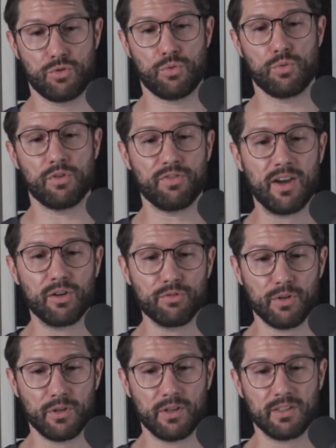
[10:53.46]
the final
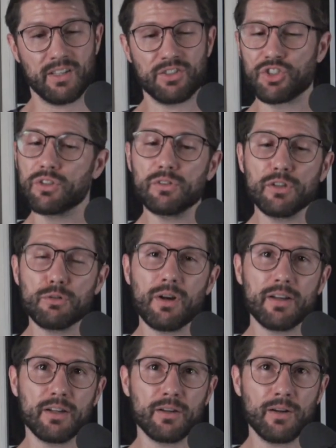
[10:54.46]
verdict. And generally right
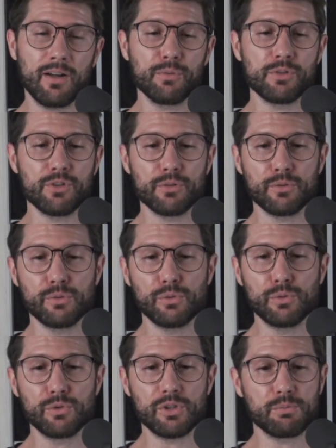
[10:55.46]
here, I would
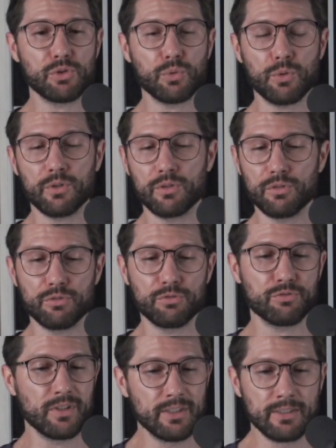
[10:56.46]
do some sort of
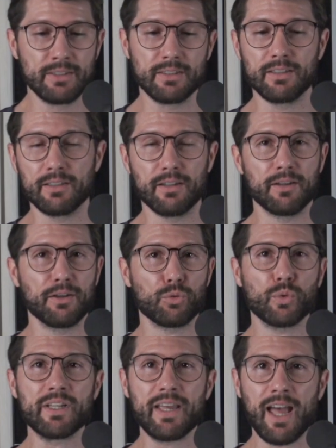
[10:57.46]

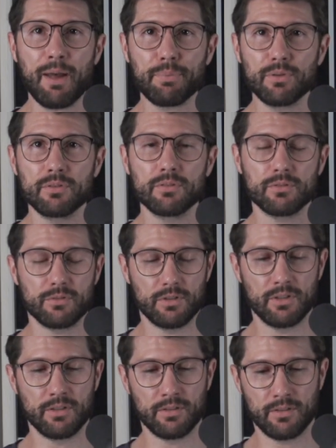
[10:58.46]
recap
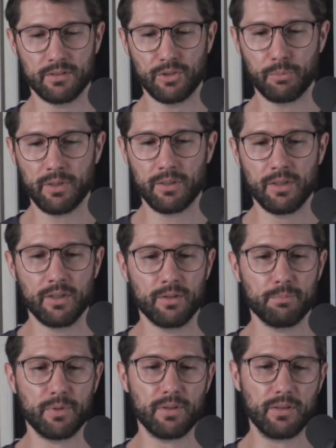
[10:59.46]
a little bit.
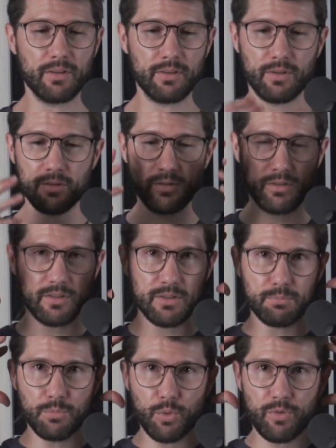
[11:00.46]
This
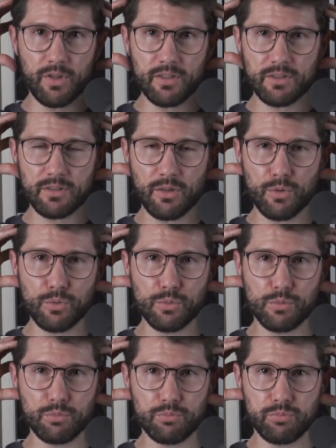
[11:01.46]
movie is
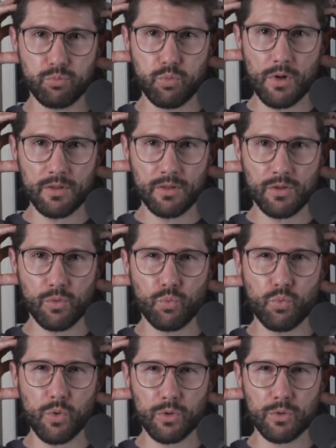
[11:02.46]
so, what in the world